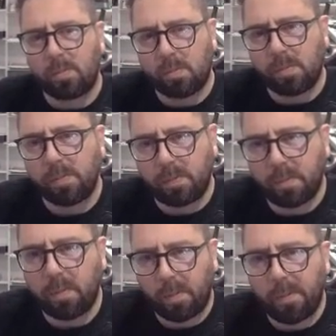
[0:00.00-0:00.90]

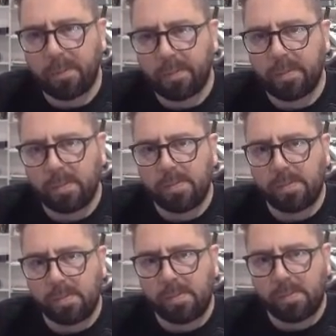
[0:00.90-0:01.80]

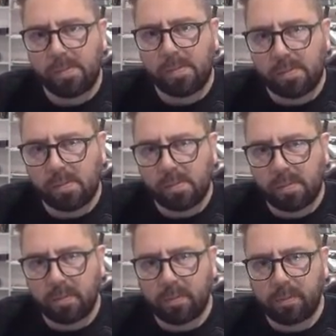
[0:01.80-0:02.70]

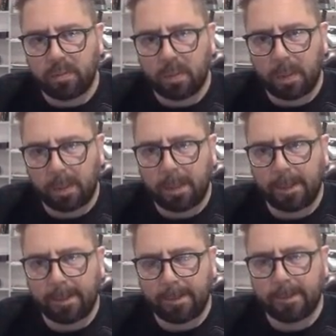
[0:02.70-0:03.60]

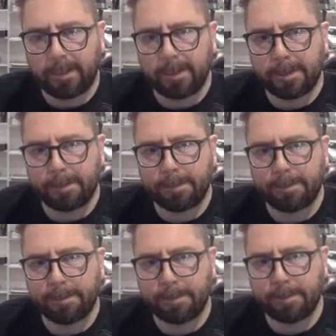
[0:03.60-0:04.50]

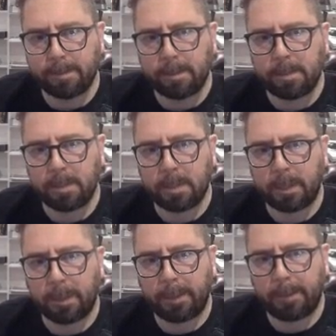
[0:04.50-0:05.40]

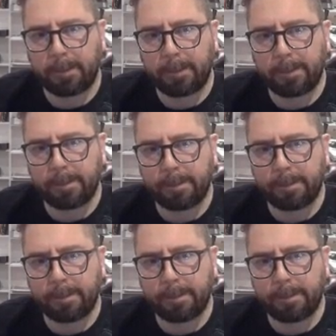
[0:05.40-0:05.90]
(silent)